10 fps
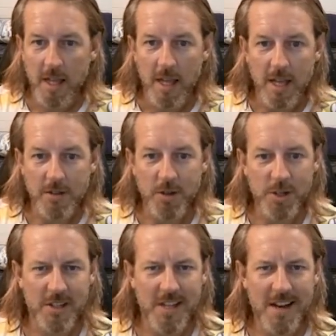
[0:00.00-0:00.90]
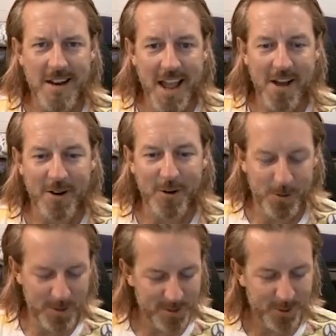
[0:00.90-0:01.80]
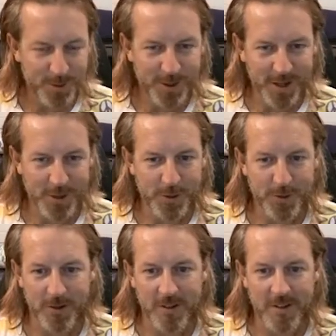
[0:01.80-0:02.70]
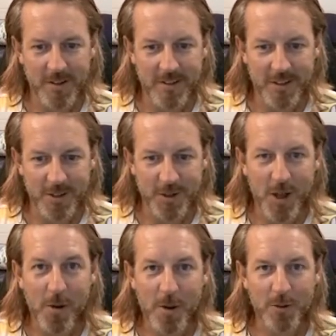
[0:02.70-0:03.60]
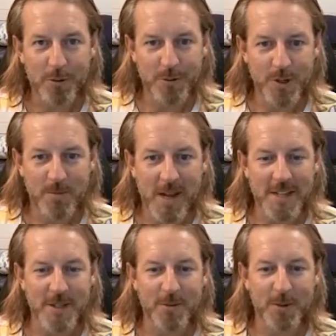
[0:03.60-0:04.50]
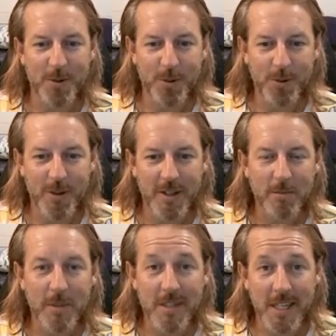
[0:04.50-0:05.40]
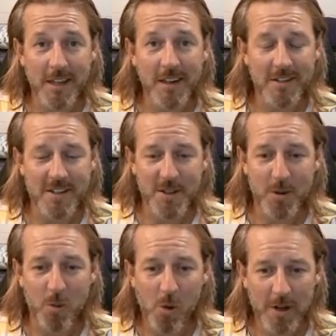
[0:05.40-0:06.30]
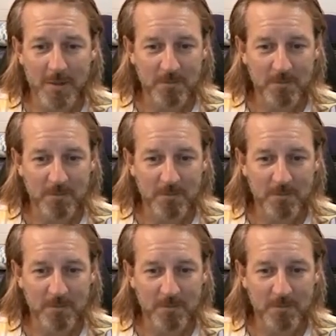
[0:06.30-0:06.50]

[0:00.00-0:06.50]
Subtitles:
As you descend down, it always looks like you're going through space with all the particulates in the water.